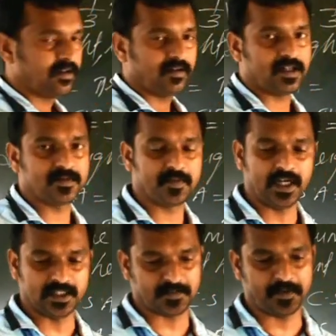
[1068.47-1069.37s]
What is by
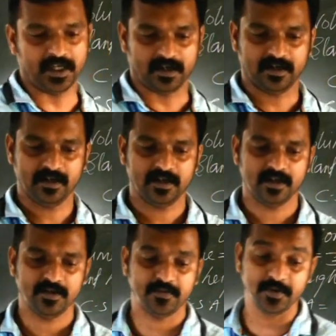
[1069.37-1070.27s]
a sphere?
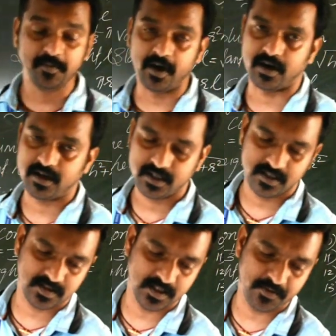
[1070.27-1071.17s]
Football
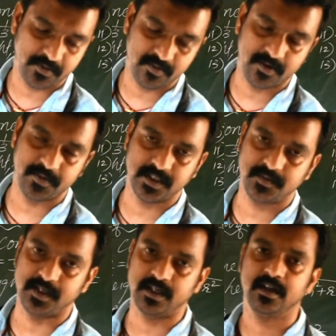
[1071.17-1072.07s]
is in the form of a
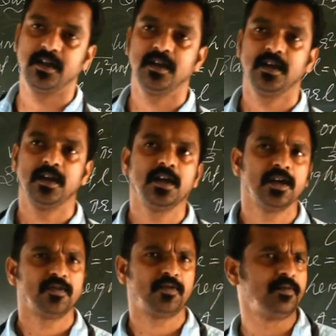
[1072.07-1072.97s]
sphere.
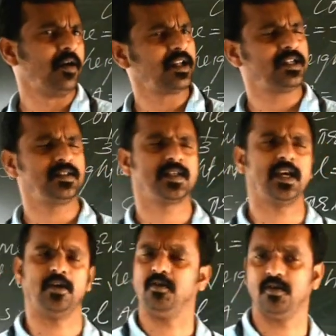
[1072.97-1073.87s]
Football, it is
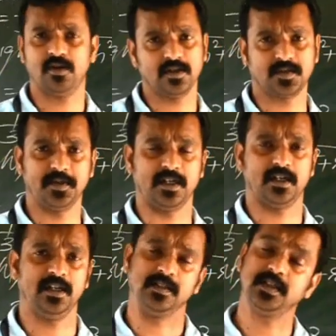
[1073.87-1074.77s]
a hollow sphere.
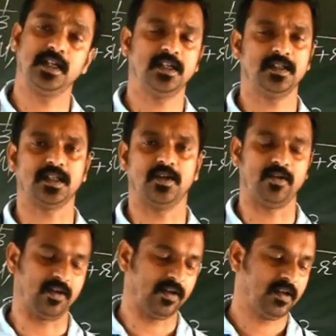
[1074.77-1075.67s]
Inside it is a
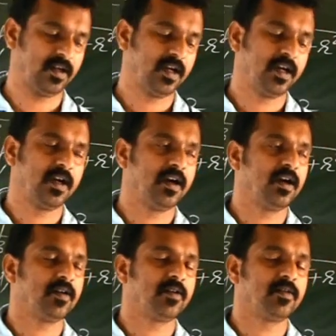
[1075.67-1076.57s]
hole.
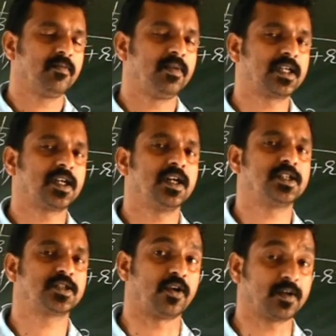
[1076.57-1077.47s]
But
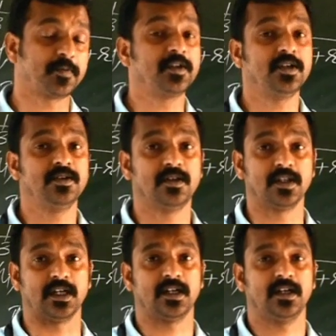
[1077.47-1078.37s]
shot put, you know
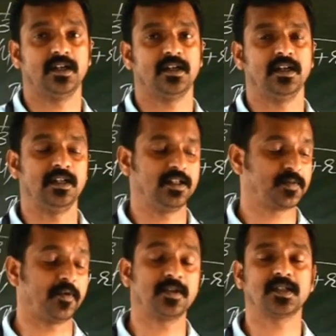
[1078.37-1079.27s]
that in the
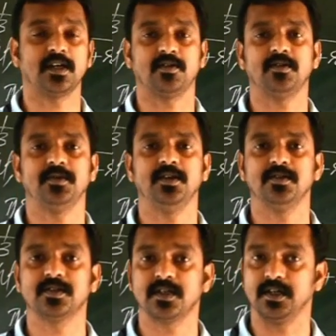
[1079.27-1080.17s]
sports and all we
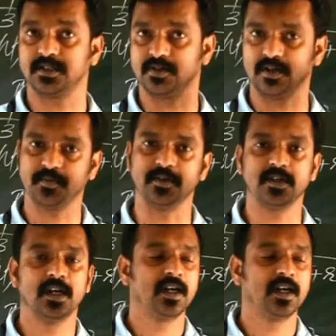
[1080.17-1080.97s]
use shot put.